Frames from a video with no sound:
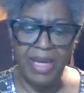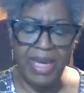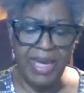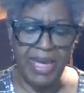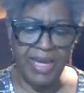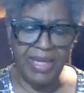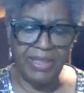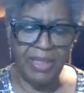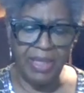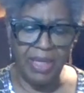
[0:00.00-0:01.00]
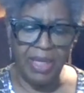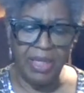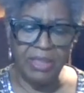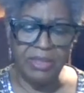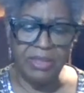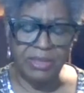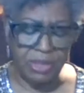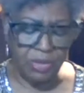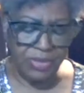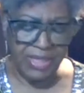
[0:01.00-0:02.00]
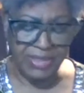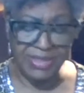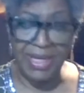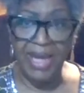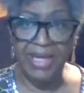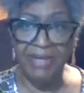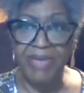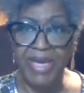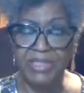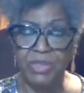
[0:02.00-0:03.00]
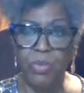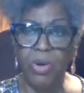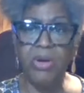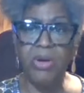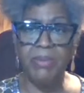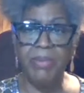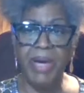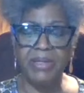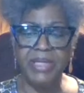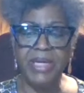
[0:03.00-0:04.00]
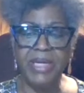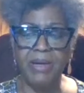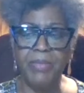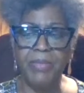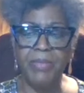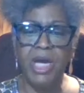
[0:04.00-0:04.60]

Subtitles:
And two things that I have had to worry about him: